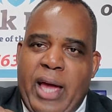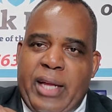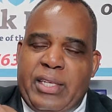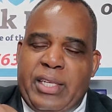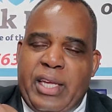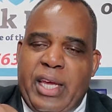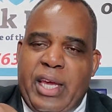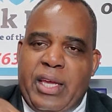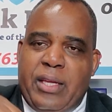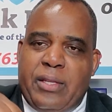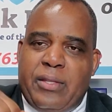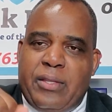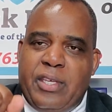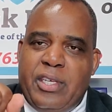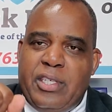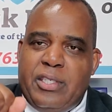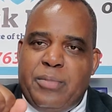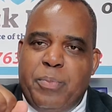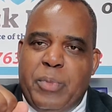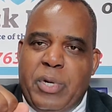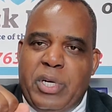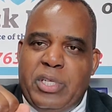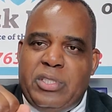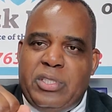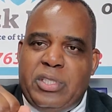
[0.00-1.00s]
take this
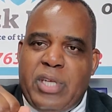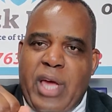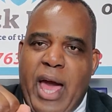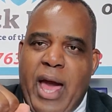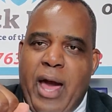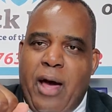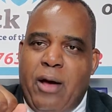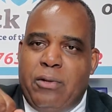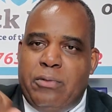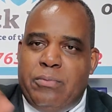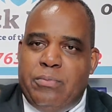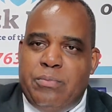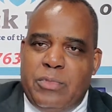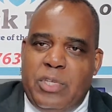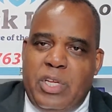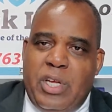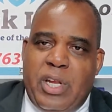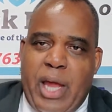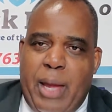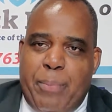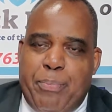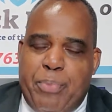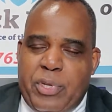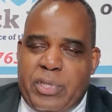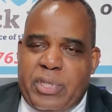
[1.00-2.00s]
much out and
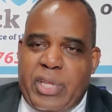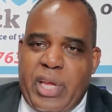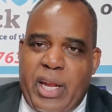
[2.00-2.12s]
I put